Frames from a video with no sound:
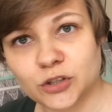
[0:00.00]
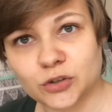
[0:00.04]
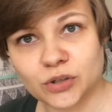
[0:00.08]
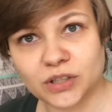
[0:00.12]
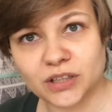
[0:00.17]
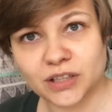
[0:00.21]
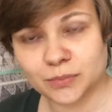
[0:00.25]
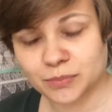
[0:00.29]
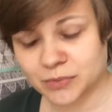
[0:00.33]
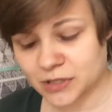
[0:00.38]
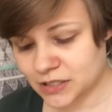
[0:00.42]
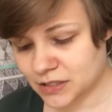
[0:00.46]

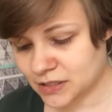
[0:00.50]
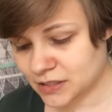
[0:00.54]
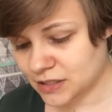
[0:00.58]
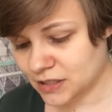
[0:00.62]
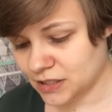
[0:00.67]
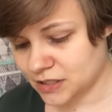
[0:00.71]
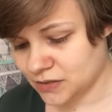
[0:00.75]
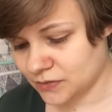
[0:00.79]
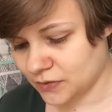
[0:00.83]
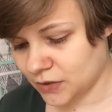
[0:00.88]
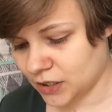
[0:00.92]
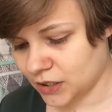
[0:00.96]
eucalyptus
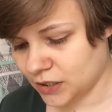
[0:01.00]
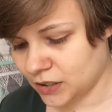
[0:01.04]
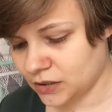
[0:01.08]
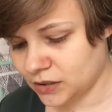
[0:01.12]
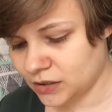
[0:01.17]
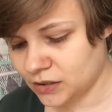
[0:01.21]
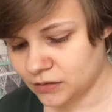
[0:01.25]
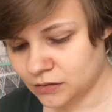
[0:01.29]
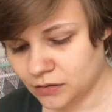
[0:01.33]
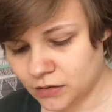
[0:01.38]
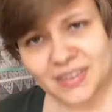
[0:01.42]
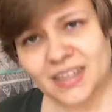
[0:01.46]
is very
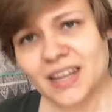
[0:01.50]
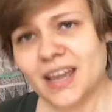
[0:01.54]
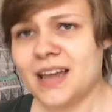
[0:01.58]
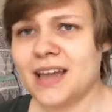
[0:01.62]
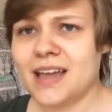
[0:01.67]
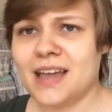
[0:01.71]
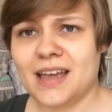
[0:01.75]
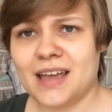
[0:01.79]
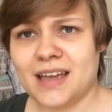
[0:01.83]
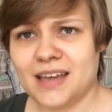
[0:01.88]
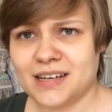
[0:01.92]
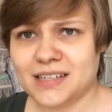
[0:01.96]
good,
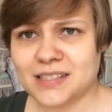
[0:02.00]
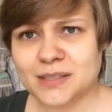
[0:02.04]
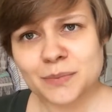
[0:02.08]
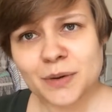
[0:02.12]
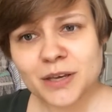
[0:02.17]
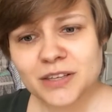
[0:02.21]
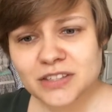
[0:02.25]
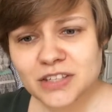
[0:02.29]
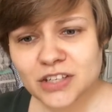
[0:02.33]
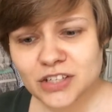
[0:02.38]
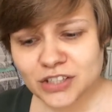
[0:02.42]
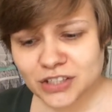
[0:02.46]
and it
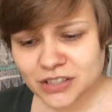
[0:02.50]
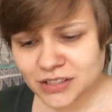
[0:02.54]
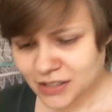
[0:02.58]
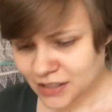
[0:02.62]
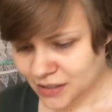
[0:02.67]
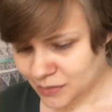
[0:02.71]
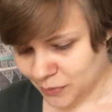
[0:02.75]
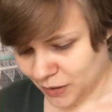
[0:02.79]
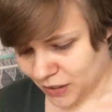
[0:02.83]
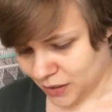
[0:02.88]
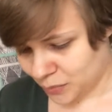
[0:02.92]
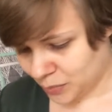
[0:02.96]
smells good,
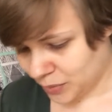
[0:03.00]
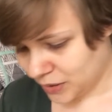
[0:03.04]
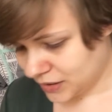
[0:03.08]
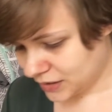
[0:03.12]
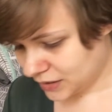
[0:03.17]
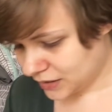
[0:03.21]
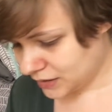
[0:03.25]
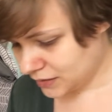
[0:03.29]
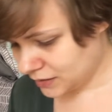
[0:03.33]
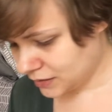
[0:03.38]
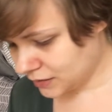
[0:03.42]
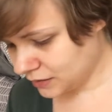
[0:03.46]
in my
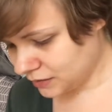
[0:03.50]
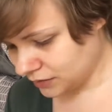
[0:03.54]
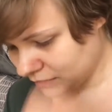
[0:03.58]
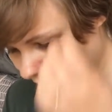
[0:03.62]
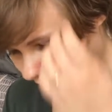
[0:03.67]
opinion.